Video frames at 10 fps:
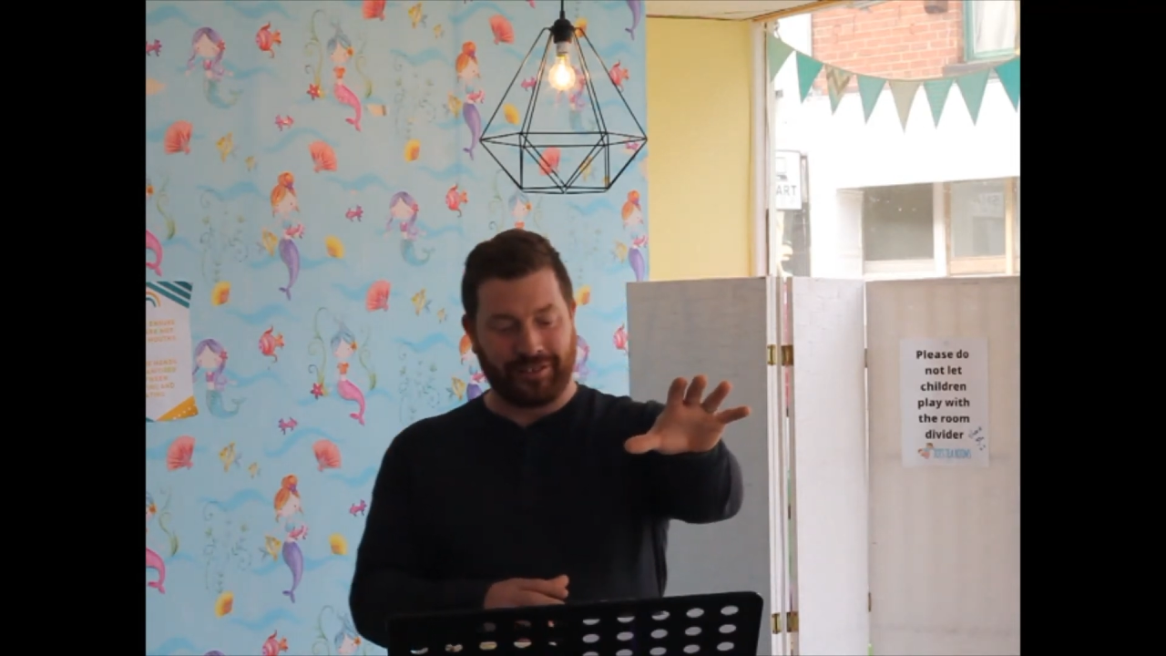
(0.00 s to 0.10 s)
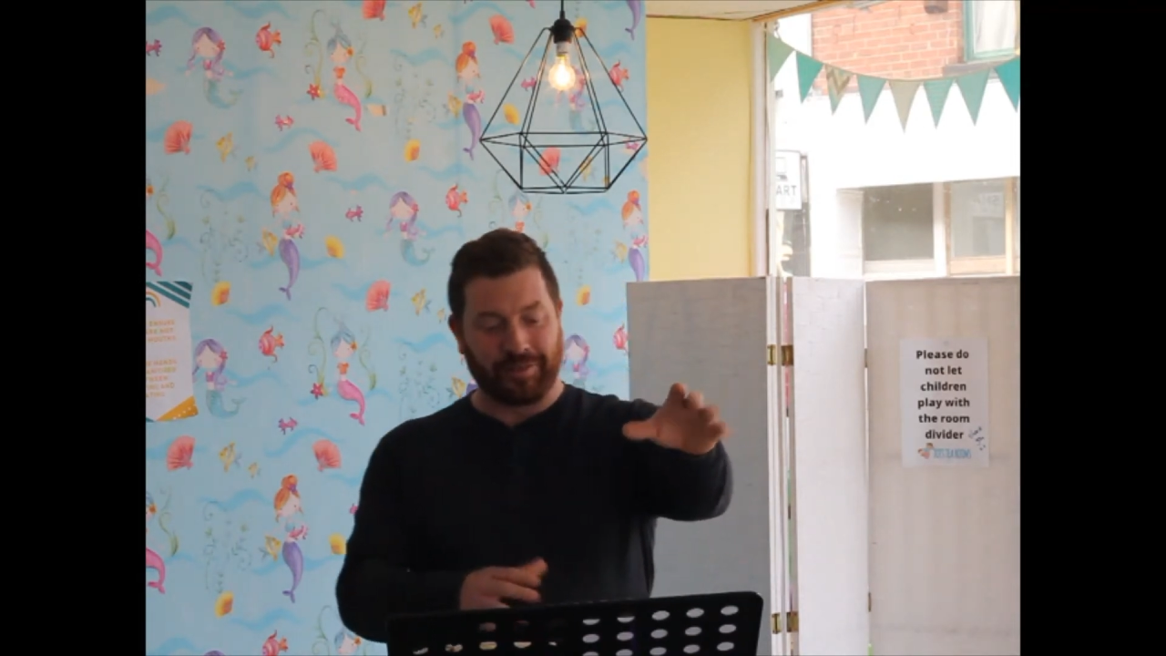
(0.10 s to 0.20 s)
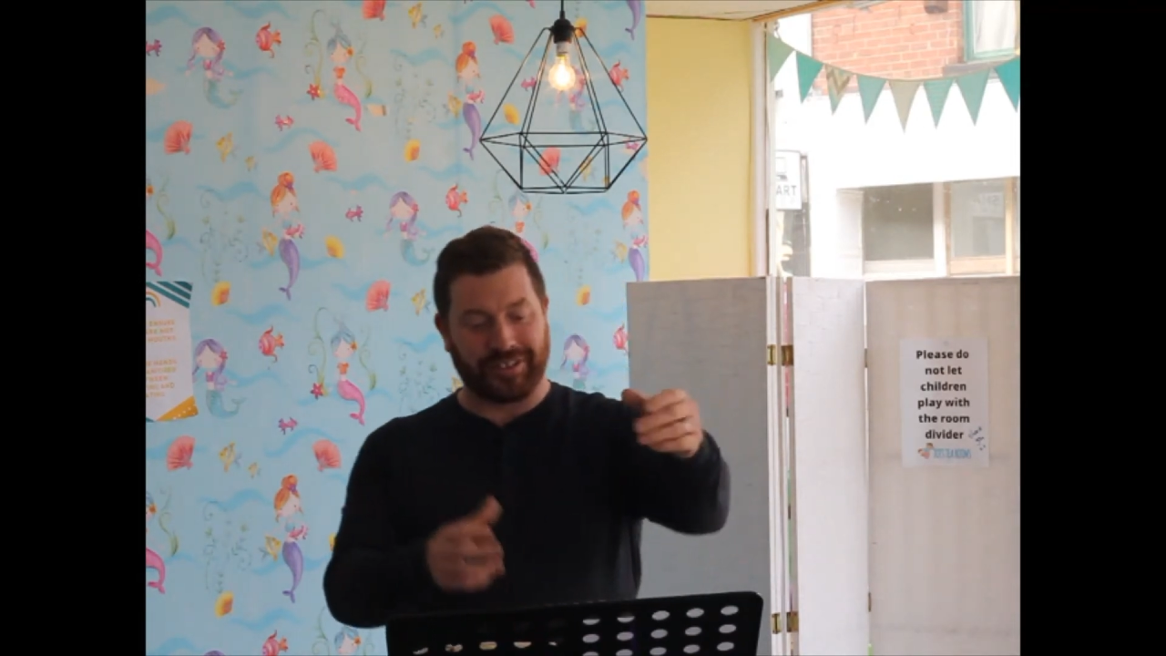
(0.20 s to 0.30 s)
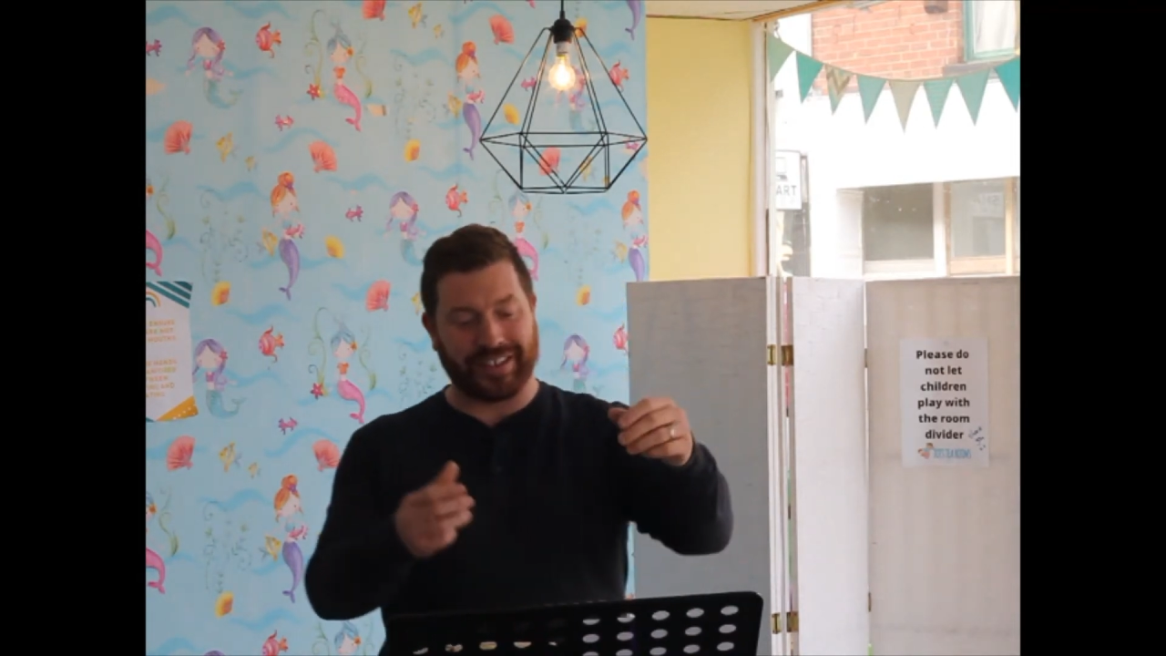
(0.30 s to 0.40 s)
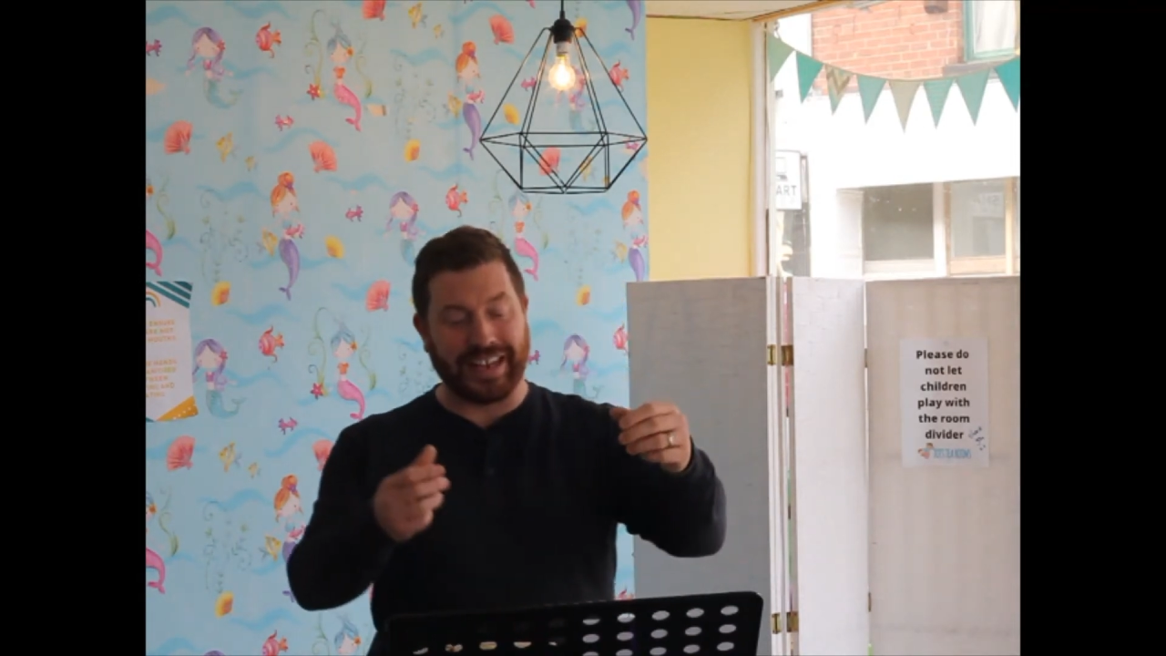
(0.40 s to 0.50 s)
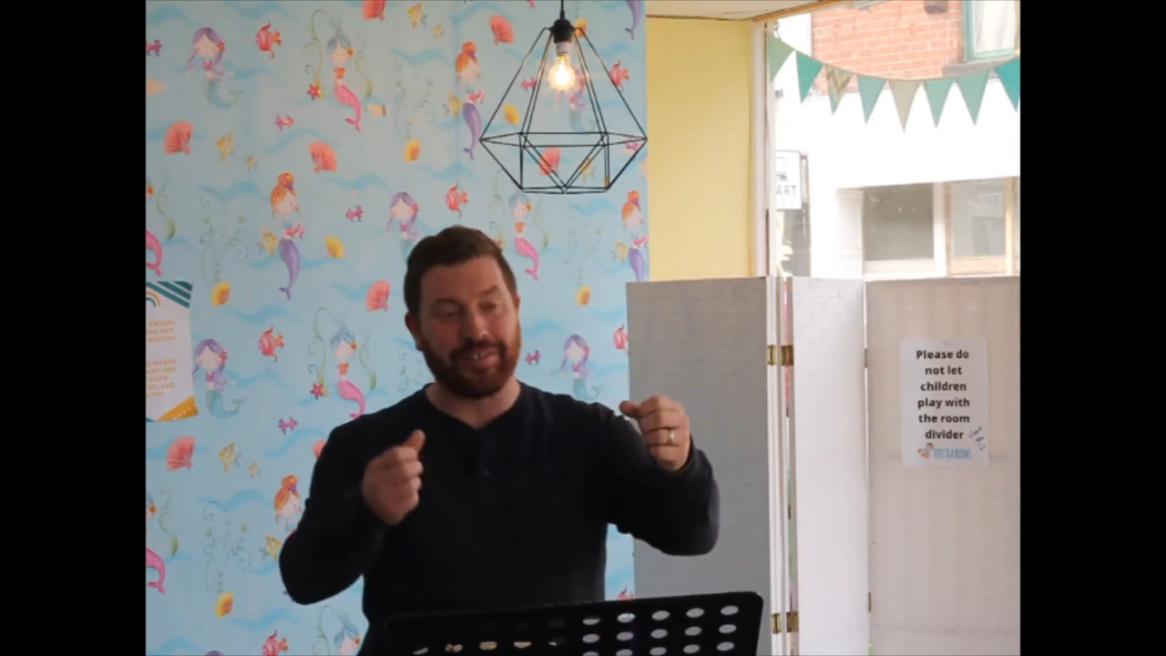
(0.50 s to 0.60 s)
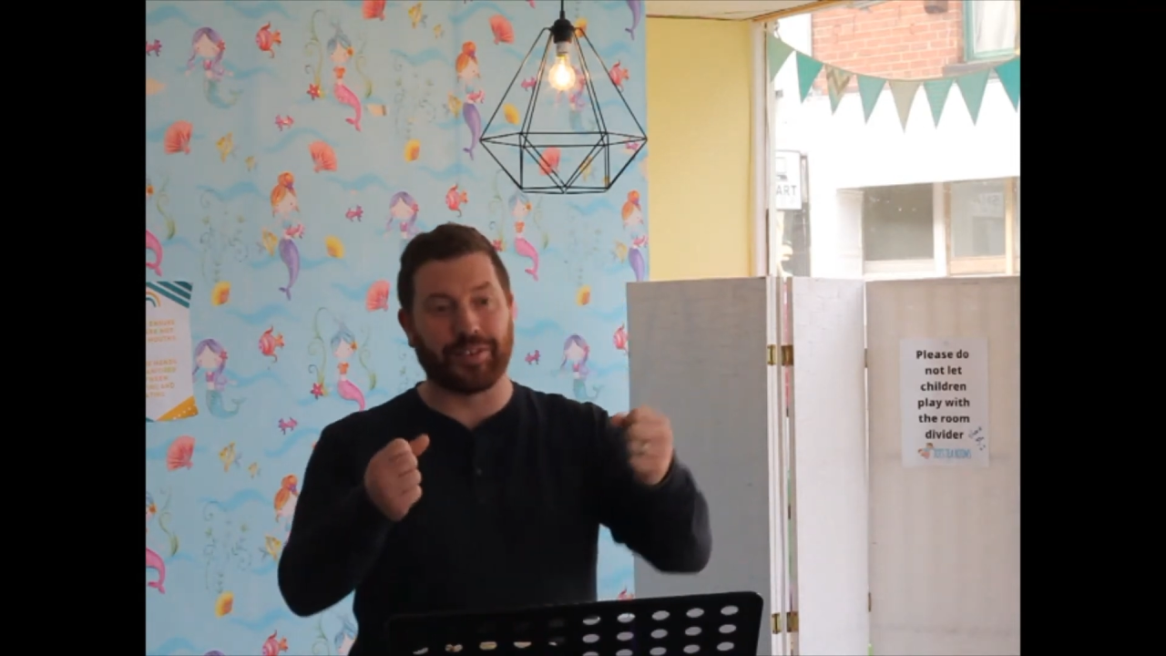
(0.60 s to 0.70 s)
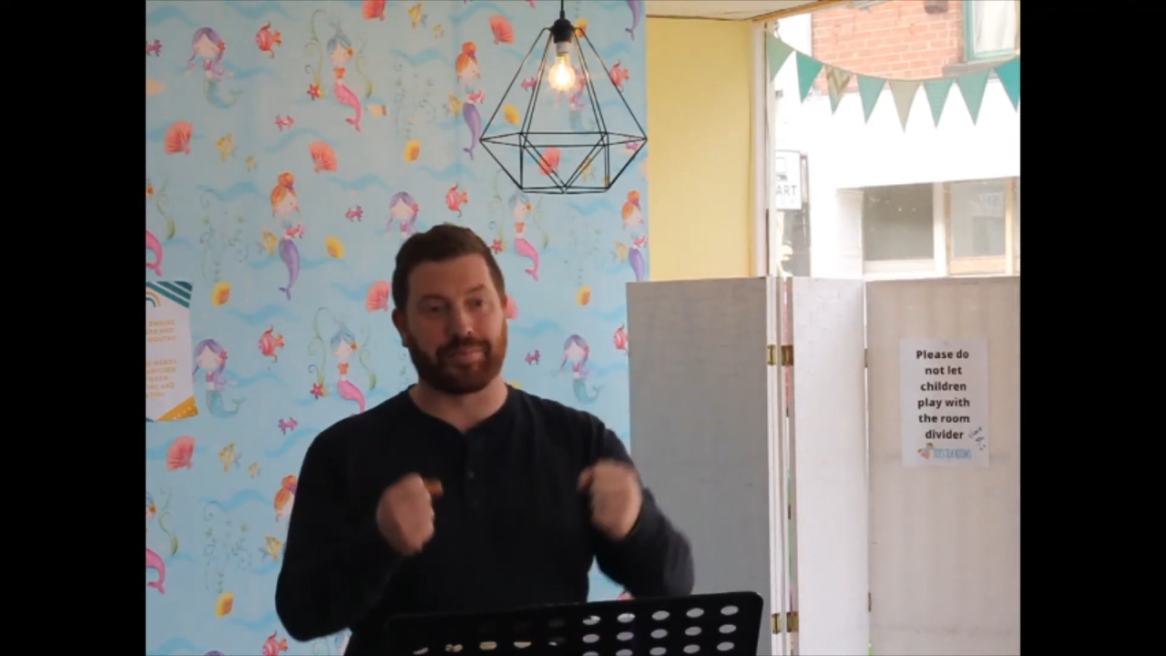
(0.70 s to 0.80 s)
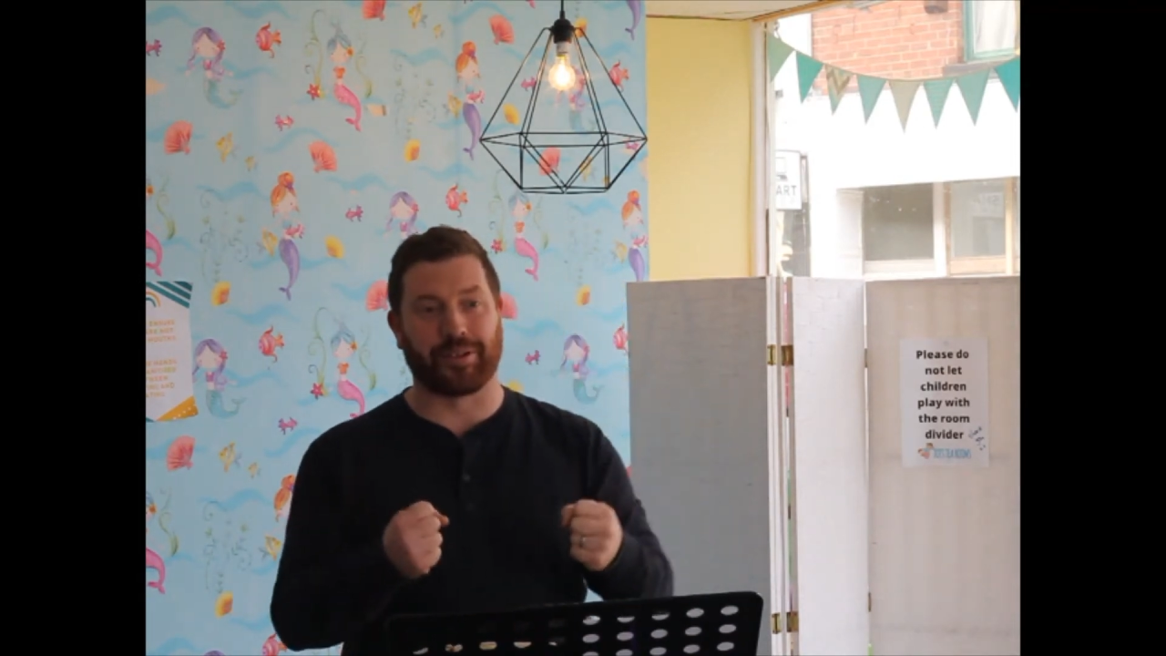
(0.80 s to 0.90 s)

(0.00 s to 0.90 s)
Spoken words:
receive the